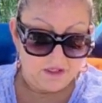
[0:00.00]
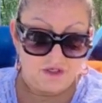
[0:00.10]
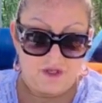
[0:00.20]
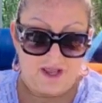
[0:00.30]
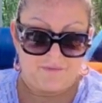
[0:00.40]

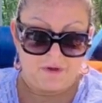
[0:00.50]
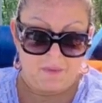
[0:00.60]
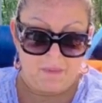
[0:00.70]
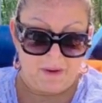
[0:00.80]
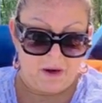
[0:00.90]
Do you have to
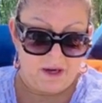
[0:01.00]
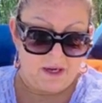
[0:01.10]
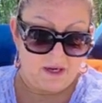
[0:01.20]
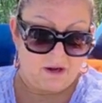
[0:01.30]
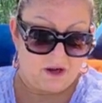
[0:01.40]
be buried
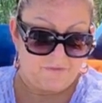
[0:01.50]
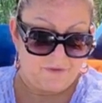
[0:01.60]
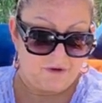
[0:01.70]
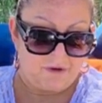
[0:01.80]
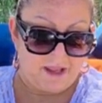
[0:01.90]
in a
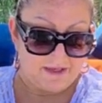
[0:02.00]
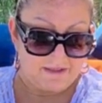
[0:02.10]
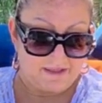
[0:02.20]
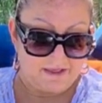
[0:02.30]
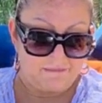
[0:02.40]
coffin or
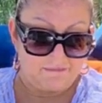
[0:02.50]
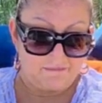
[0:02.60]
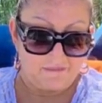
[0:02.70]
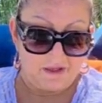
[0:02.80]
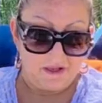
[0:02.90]
casket?
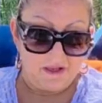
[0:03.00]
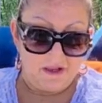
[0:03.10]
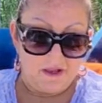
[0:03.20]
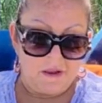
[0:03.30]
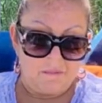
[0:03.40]

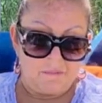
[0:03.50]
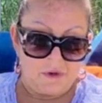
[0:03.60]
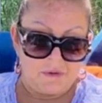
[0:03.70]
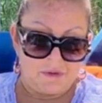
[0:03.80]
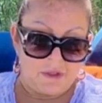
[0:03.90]

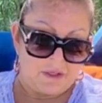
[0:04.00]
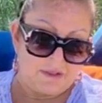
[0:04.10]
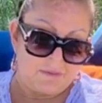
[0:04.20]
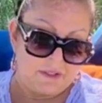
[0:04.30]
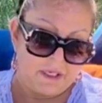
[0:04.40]
Most
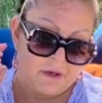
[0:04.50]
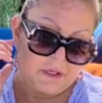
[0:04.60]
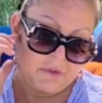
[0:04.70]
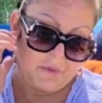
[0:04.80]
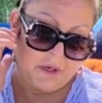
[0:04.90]

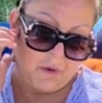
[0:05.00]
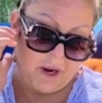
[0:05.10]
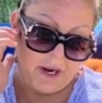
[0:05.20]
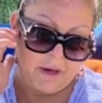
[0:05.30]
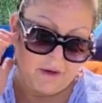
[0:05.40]
cemeteries
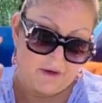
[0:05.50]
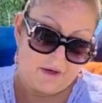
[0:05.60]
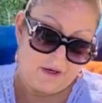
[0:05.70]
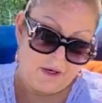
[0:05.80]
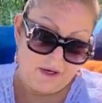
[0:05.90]

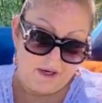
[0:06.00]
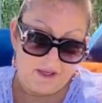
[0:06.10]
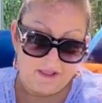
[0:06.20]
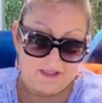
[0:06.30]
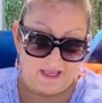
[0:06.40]
require
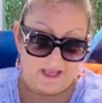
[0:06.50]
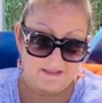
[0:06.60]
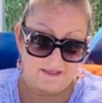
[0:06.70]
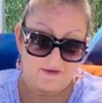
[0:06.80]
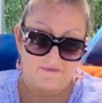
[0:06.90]
the
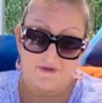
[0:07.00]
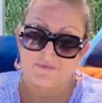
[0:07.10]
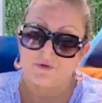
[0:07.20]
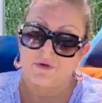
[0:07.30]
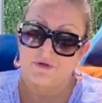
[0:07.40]
casket of
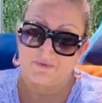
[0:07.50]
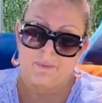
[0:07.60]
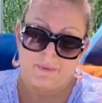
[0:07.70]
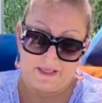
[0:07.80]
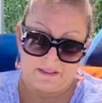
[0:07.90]
some sort to
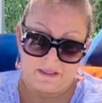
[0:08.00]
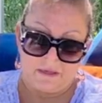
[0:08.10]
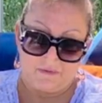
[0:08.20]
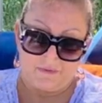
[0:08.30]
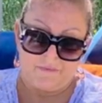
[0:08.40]
be placed
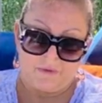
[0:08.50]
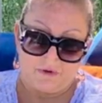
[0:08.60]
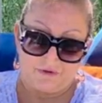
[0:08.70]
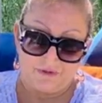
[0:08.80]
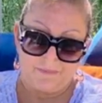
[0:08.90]
into a
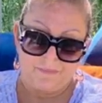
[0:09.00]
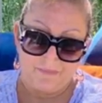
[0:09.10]
vault.